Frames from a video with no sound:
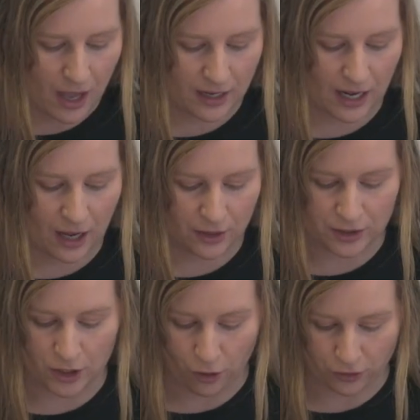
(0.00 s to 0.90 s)
Now,
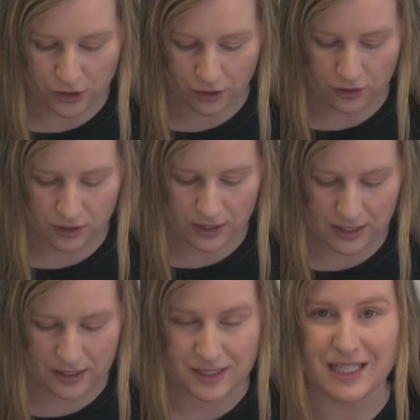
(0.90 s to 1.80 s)
the Octo
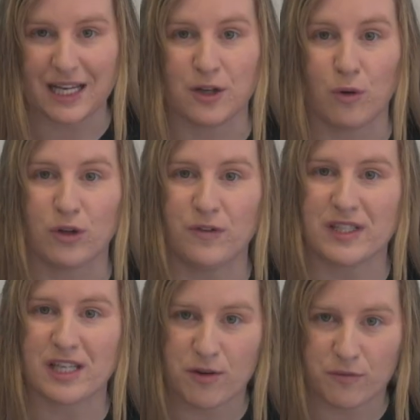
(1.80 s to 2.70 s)
is getting all of
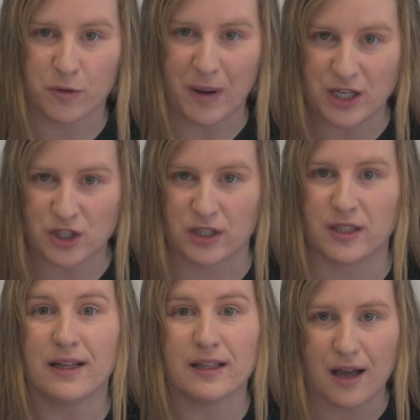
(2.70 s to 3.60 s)
its
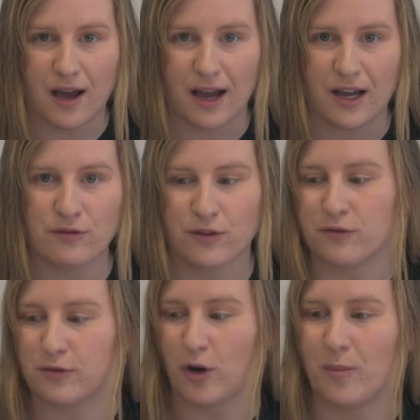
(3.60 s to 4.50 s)
information live
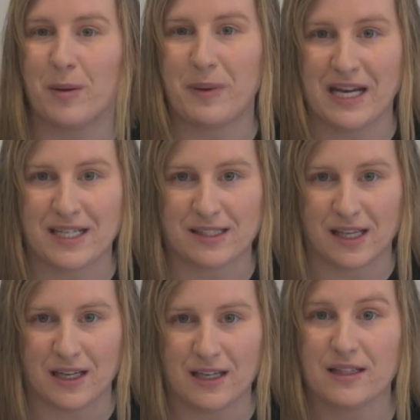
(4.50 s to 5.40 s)
from a
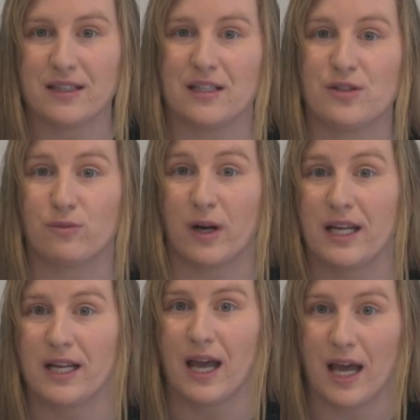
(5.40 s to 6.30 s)
PC that is
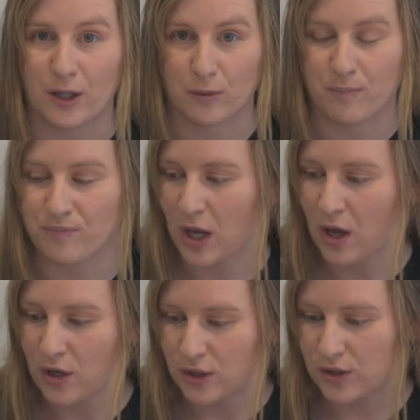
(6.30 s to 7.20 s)
running Elm.
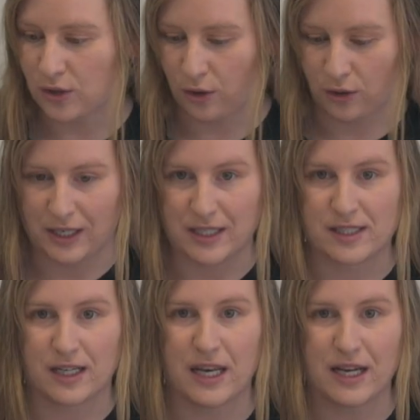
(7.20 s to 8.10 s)
So it is
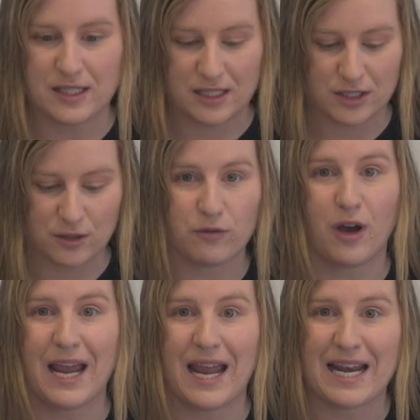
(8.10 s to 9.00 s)
connected
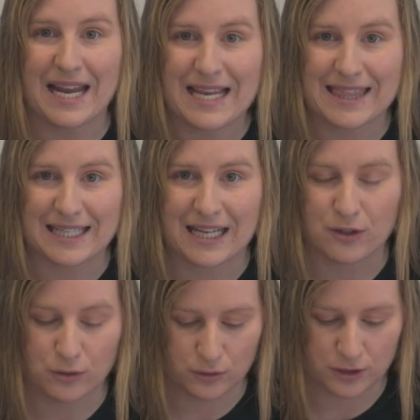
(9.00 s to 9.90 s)
via an
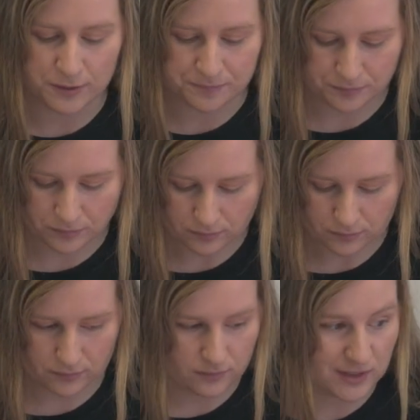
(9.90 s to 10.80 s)
Ethernet cord.
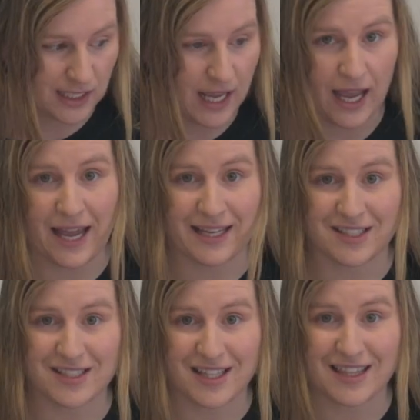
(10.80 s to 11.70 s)

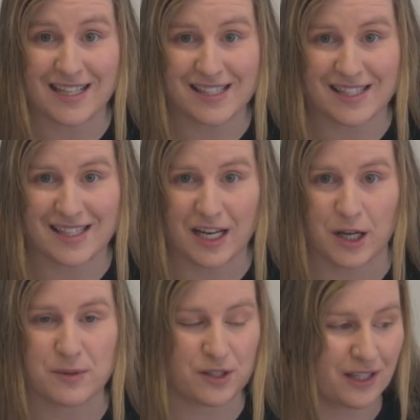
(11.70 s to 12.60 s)
And that's the
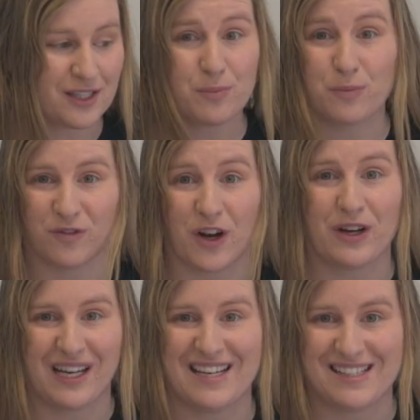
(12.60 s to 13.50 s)
setup. So that's a
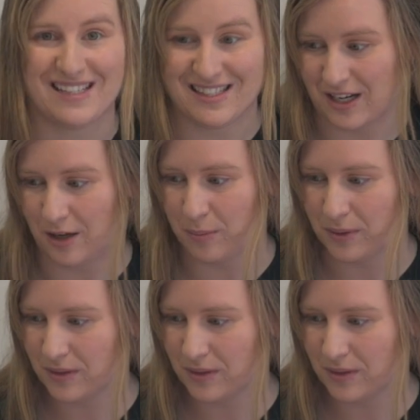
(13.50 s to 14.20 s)
very easy setup.